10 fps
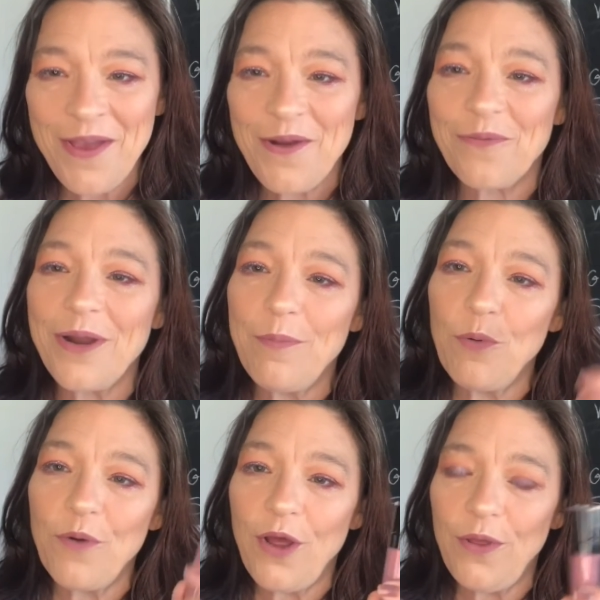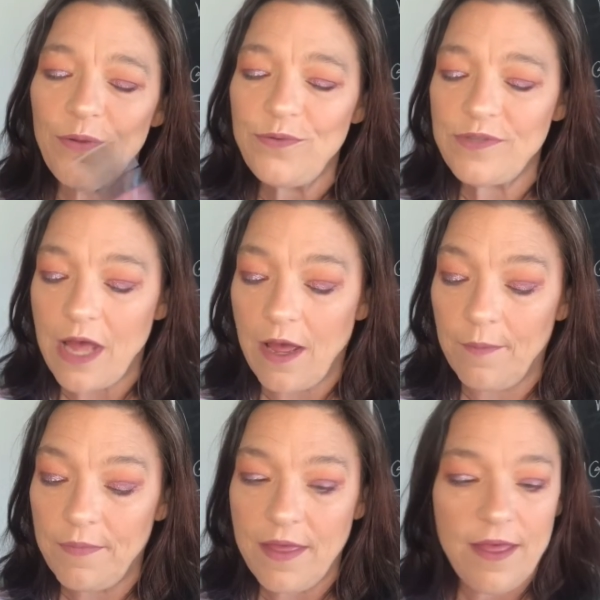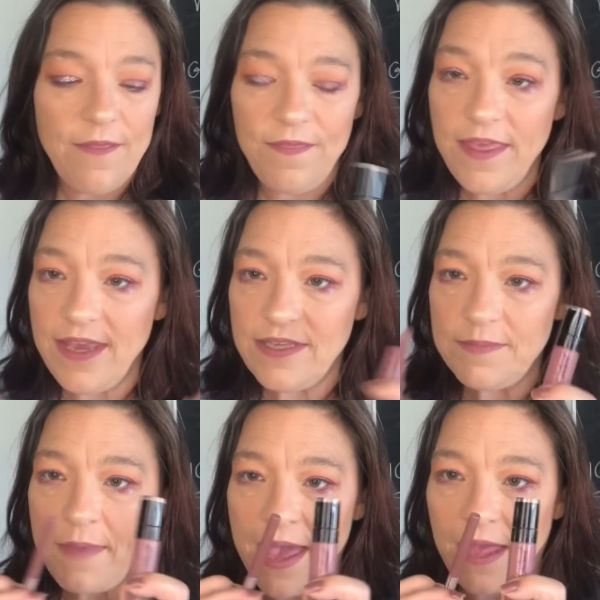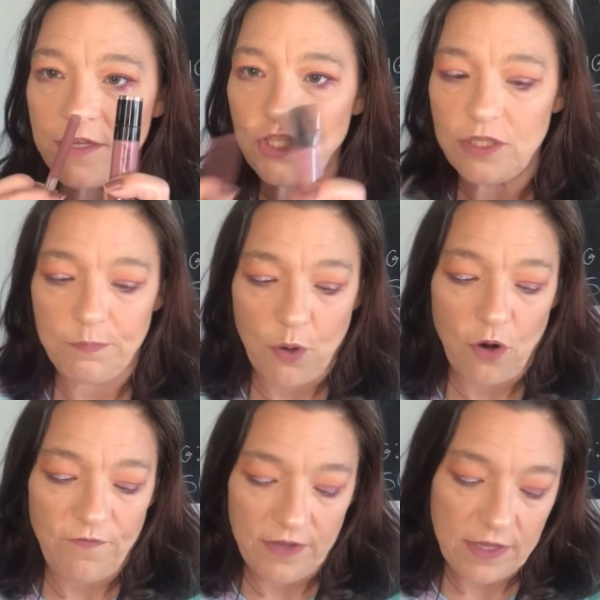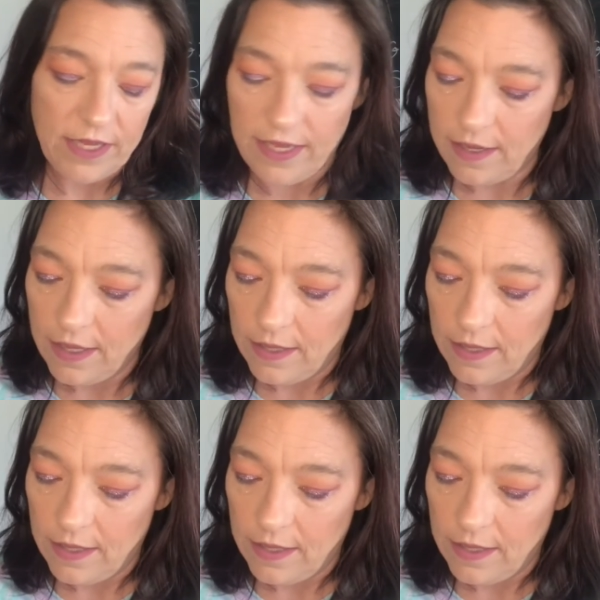Rebel Rose. These matched perfectly.